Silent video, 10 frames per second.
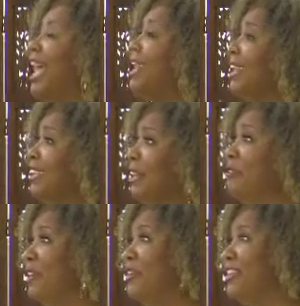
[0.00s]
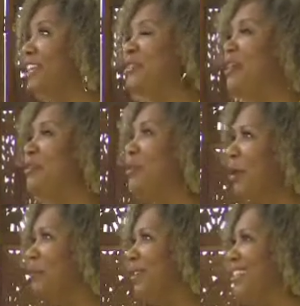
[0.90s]
And I love hearing that you have a
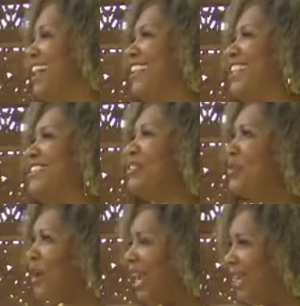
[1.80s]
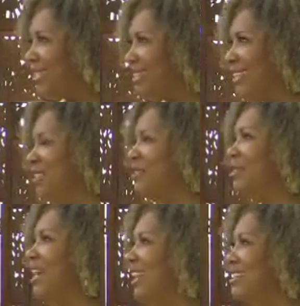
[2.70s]
workbook now. That's great. That's
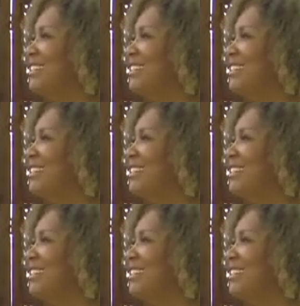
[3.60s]
great.